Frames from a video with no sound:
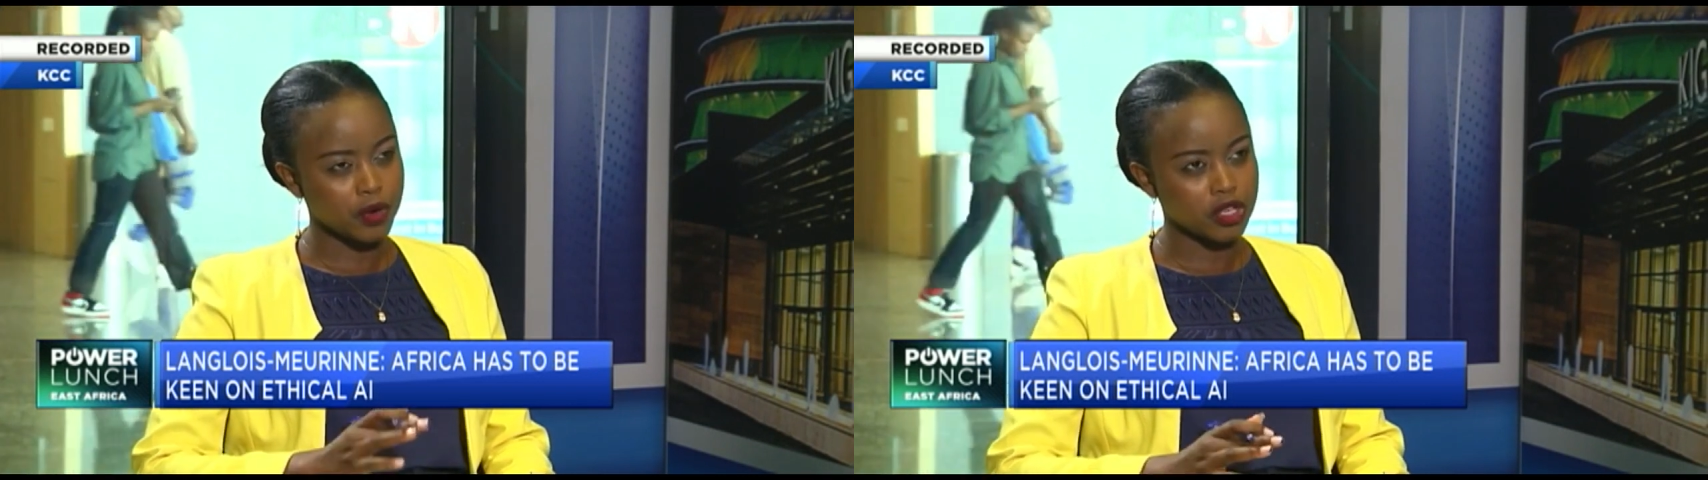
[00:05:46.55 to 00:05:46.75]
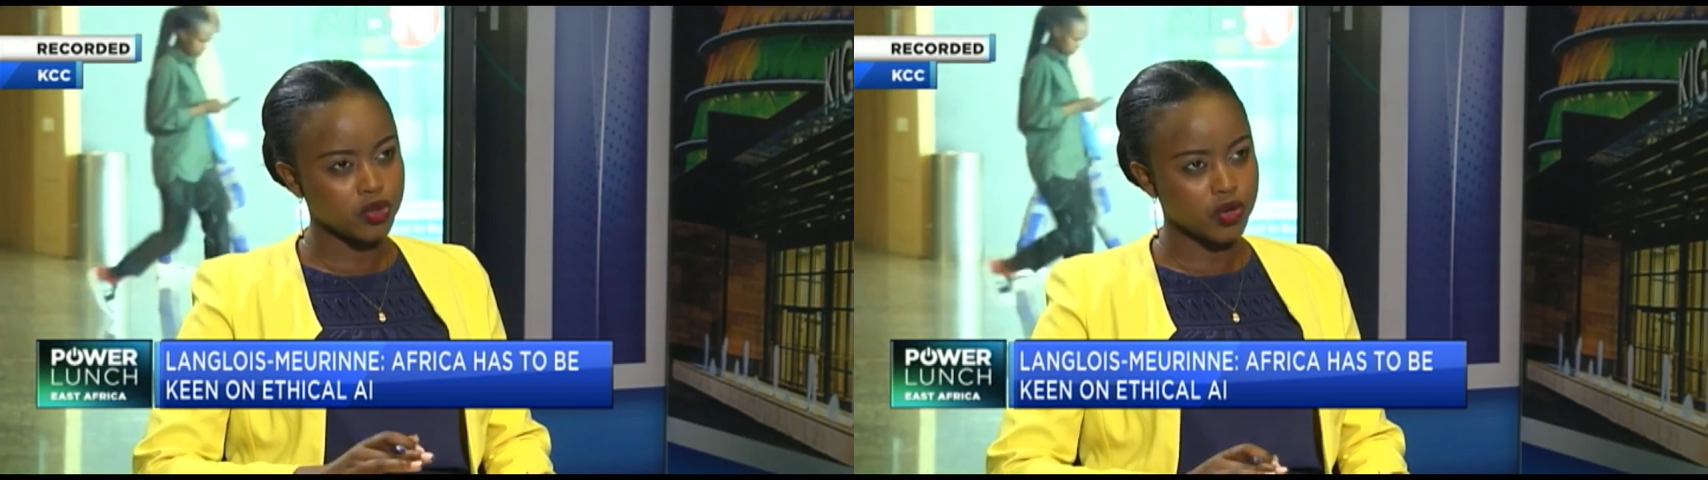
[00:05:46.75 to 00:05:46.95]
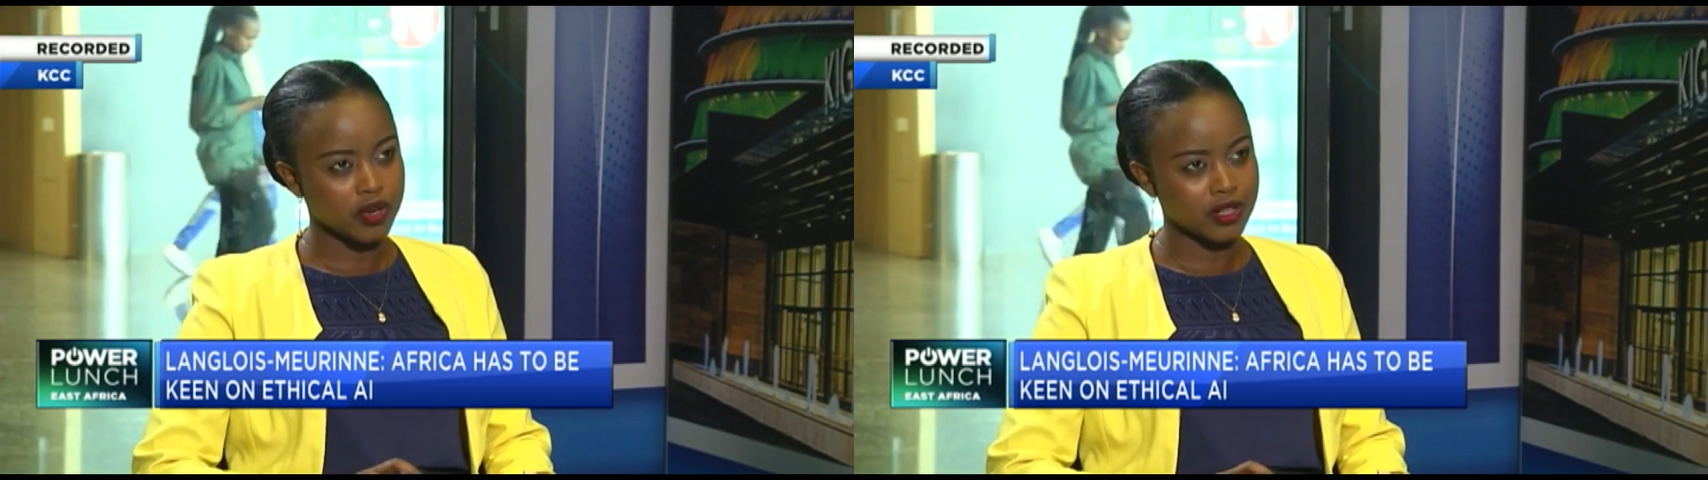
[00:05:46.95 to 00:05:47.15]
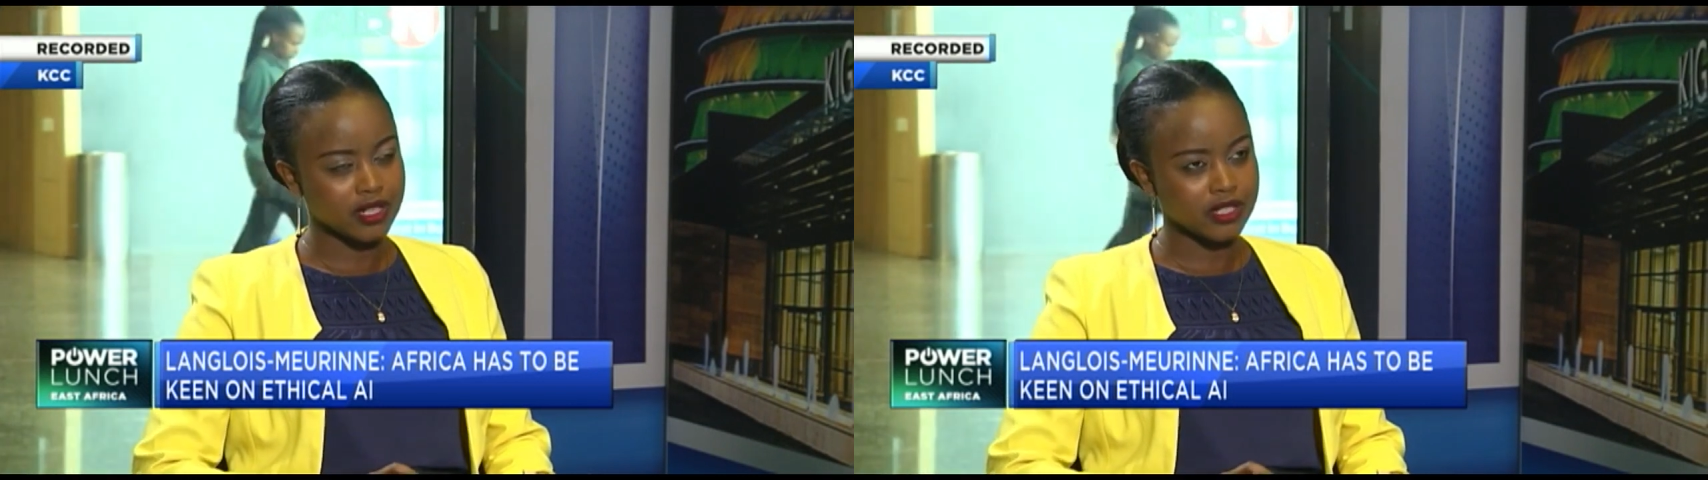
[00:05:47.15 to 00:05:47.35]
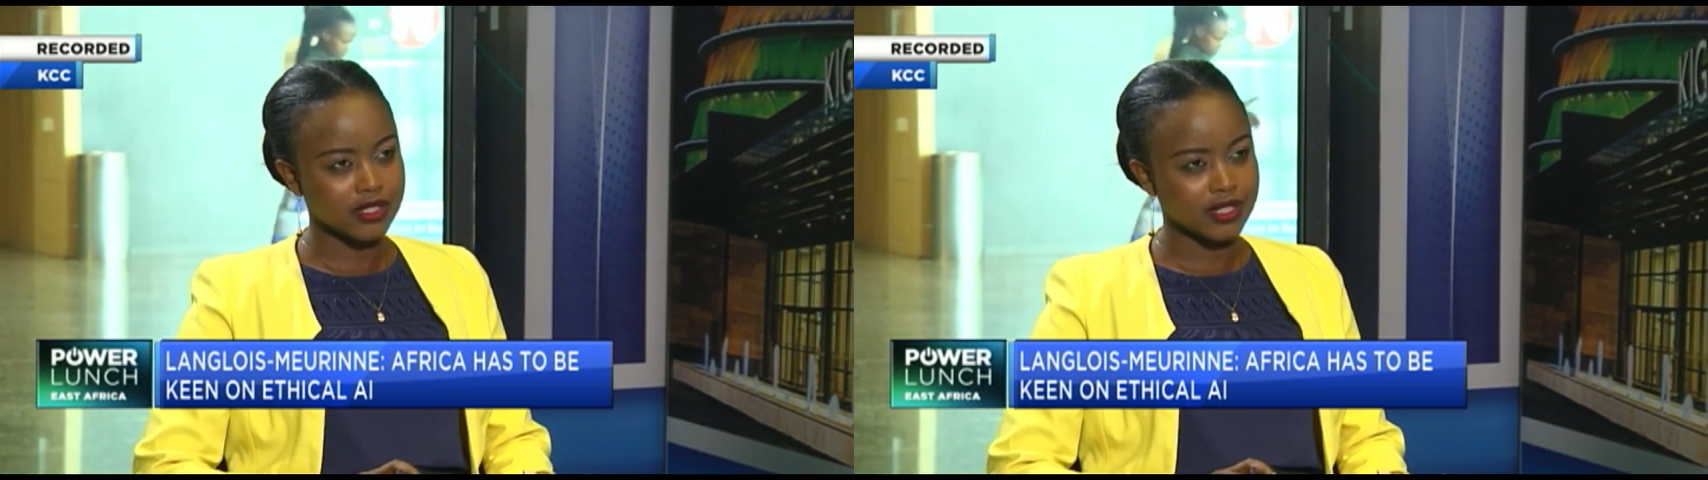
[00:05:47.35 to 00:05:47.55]
you ensuring
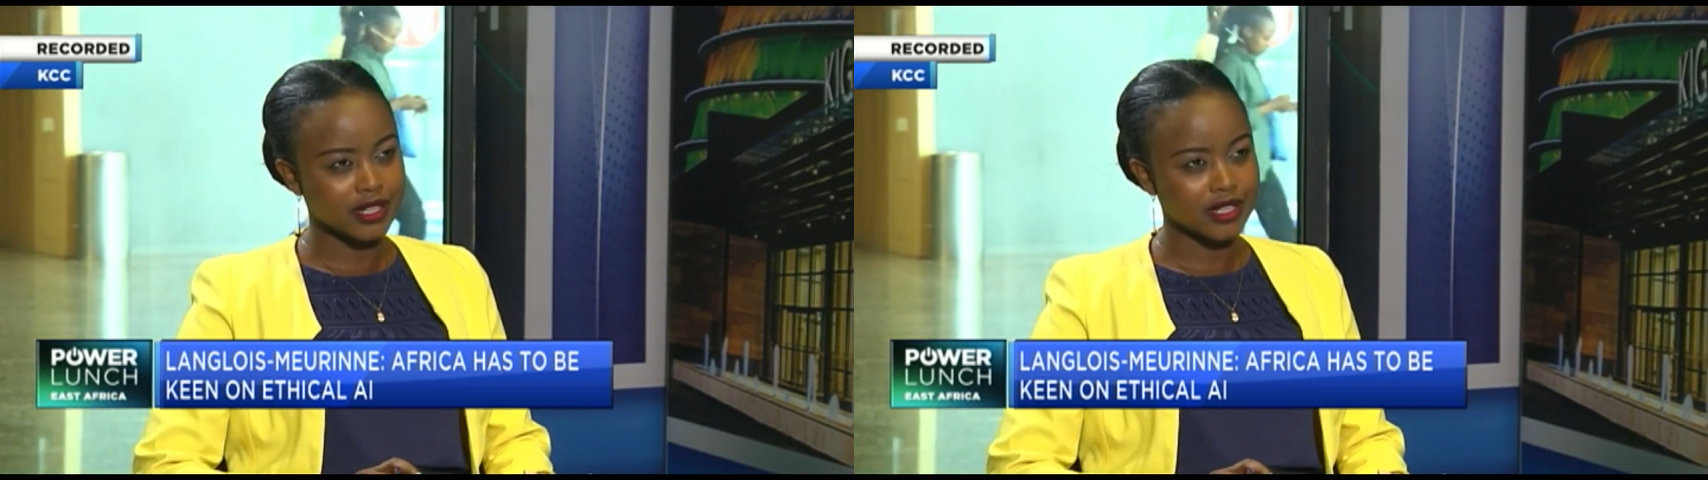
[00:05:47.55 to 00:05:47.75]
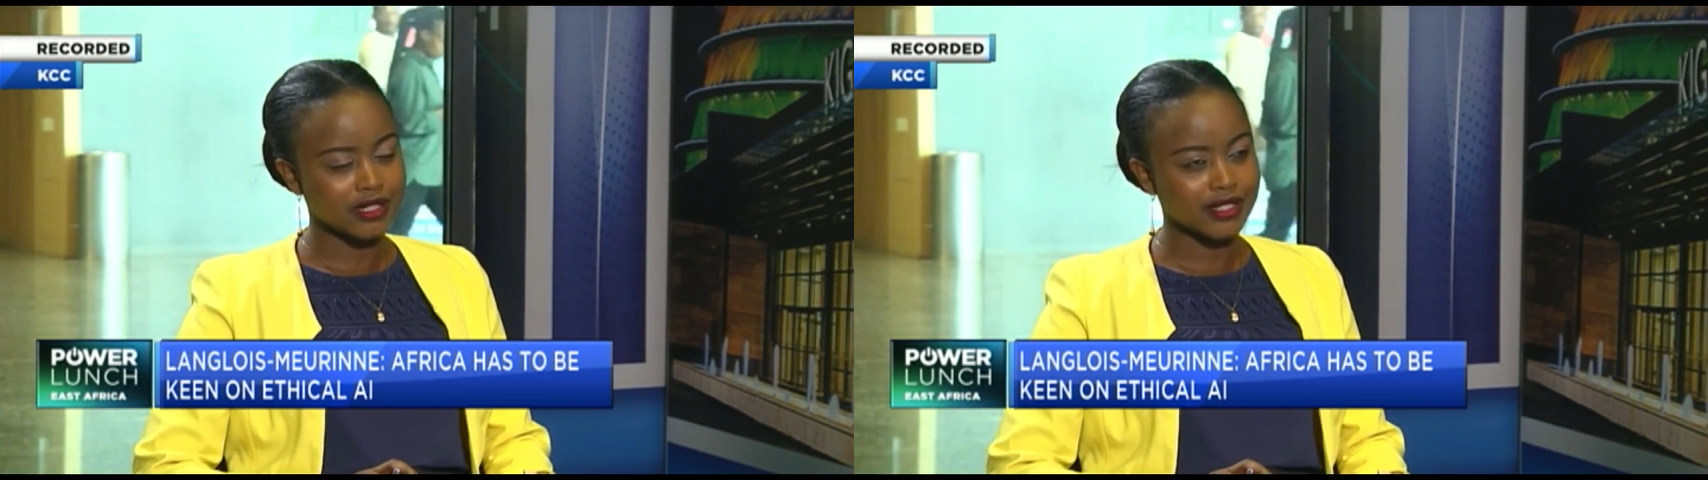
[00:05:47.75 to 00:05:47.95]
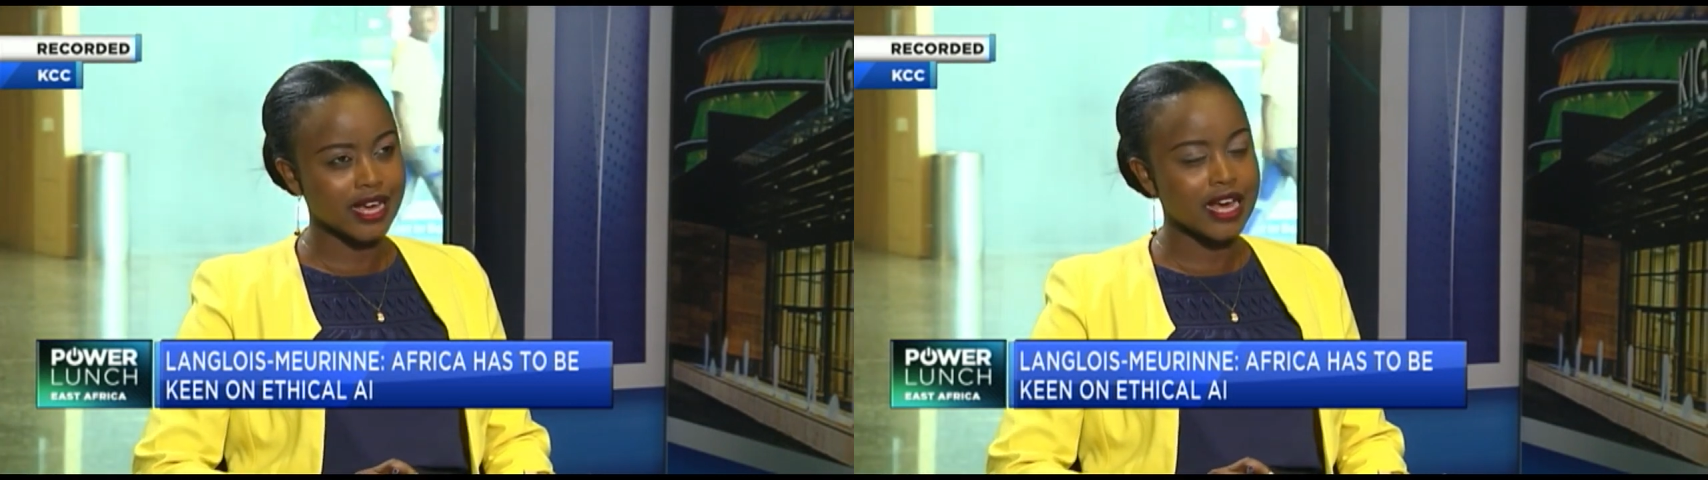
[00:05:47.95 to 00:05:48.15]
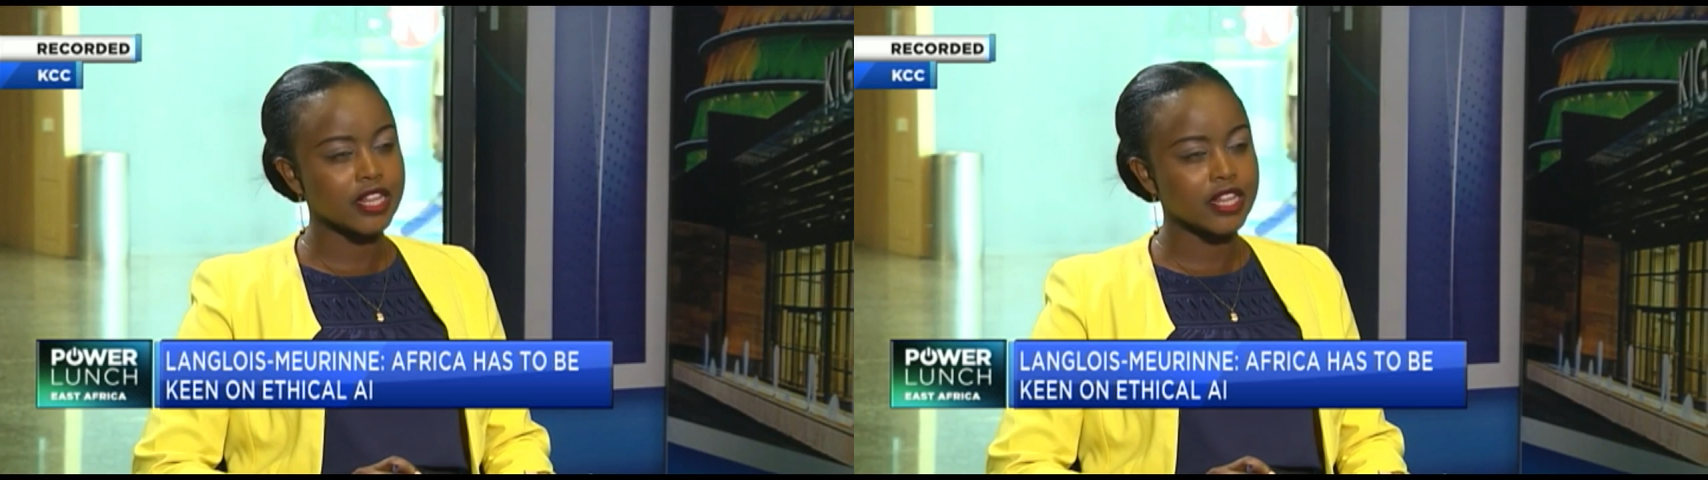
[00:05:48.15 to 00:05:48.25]
that there is